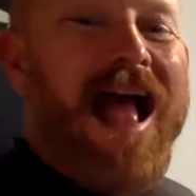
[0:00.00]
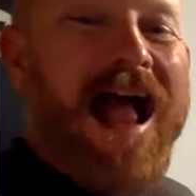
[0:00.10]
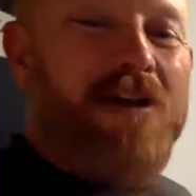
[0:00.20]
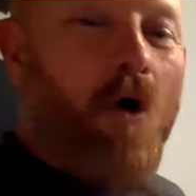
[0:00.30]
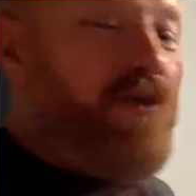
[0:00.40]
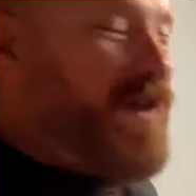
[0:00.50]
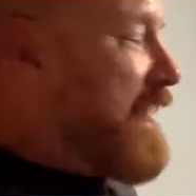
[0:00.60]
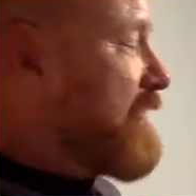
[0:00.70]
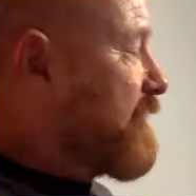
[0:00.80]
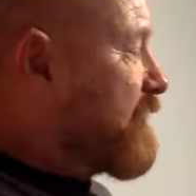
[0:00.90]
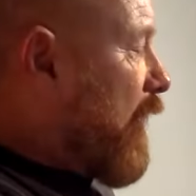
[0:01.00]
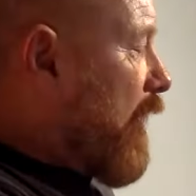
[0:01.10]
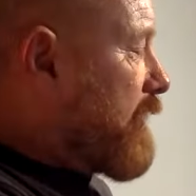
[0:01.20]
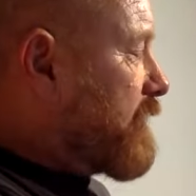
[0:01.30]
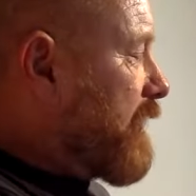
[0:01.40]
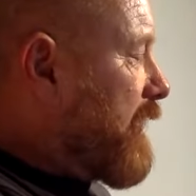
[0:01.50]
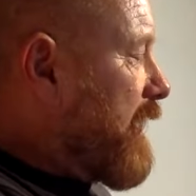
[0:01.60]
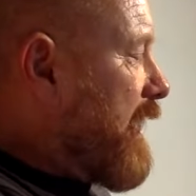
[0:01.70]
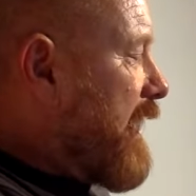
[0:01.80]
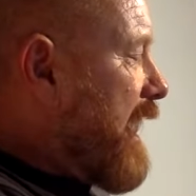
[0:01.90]
And on the inside,
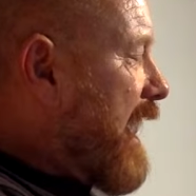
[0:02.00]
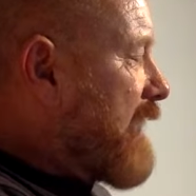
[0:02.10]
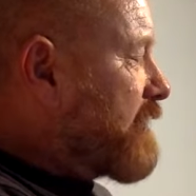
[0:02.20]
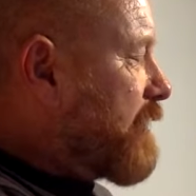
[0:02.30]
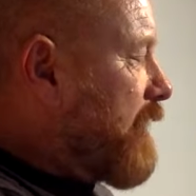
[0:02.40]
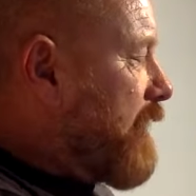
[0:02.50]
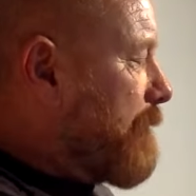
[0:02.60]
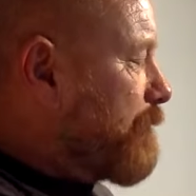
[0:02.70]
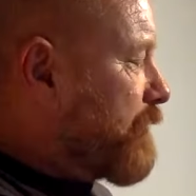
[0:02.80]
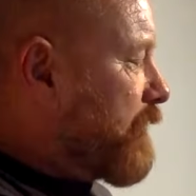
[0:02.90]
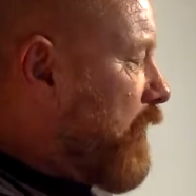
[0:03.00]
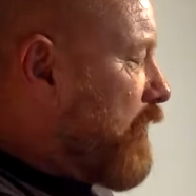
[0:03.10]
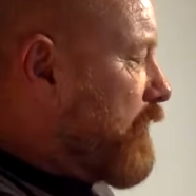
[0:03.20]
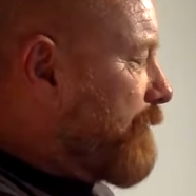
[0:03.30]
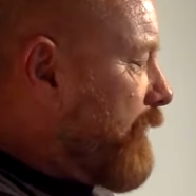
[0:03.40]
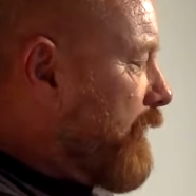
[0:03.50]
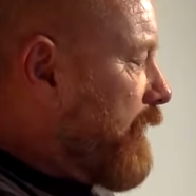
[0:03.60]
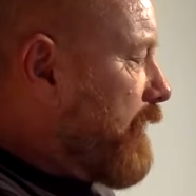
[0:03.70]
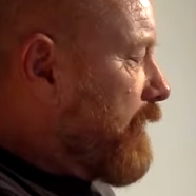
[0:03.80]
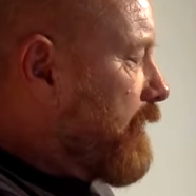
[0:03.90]
it had a kind of
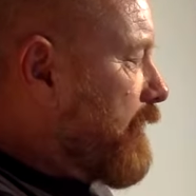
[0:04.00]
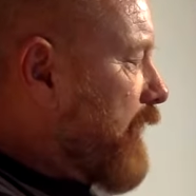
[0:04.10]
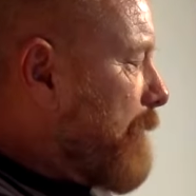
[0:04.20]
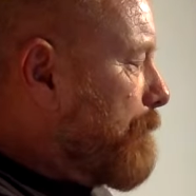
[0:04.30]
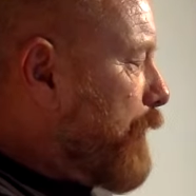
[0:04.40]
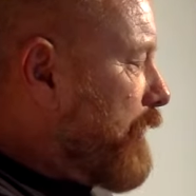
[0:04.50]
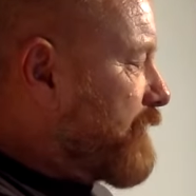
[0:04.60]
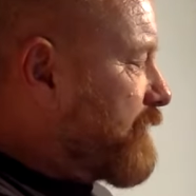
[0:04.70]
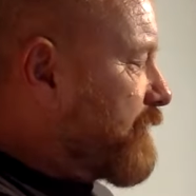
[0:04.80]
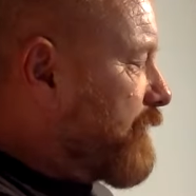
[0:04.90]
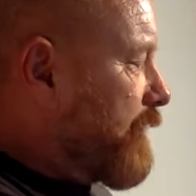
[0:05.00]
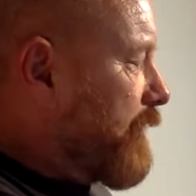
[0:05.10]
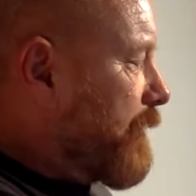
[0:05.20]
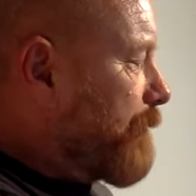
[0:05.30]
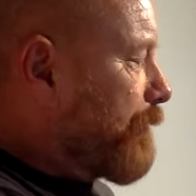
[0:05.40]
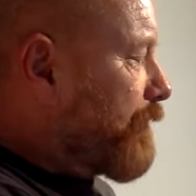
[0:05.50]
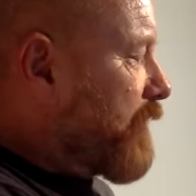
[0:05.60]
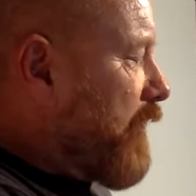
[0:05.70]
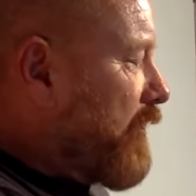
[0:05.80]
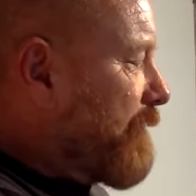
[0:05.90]
compass
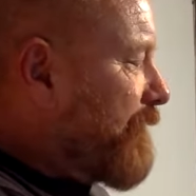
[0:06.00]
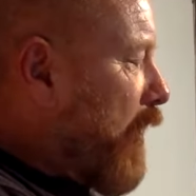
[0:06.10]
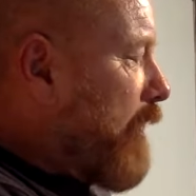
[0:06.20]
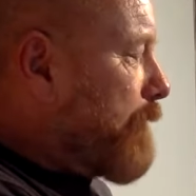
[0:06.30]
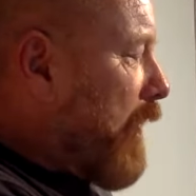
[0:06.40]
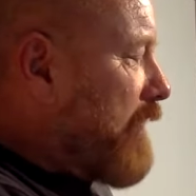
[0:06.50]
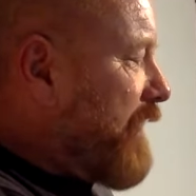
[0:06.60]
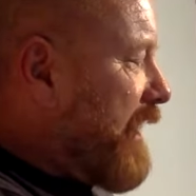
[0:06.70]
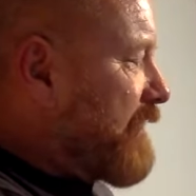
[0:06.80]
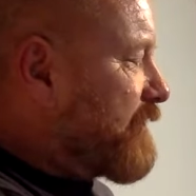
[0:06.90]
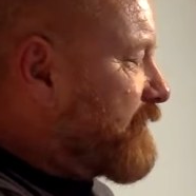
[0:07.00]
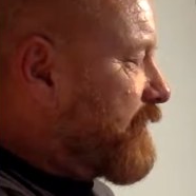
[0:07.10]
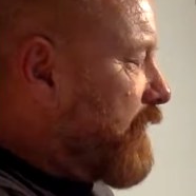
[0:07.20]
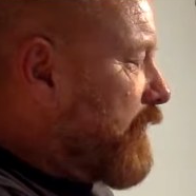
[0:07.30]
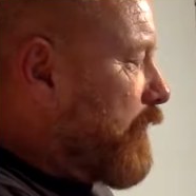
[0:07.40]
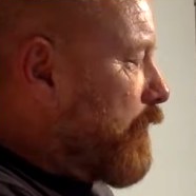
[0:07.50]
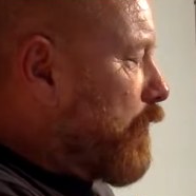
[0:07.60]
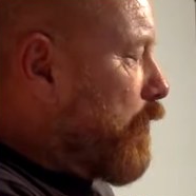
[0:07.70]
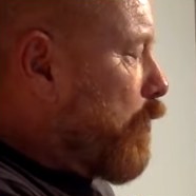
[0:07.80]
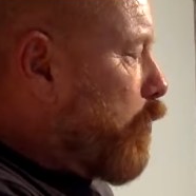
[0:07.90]
kind of vibe like this
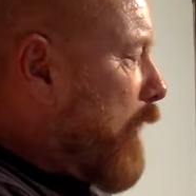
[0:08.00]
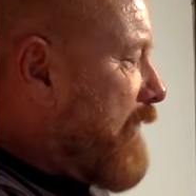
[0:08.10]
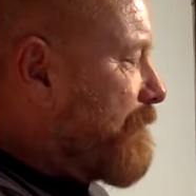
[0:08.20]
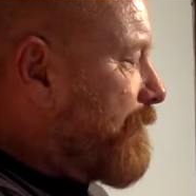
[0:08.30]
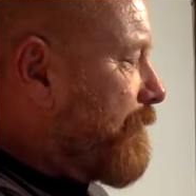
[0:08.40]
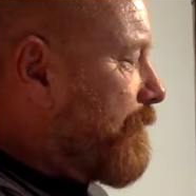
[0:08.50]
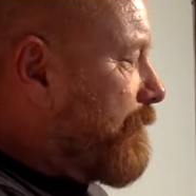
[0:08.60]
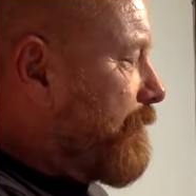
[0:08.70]
with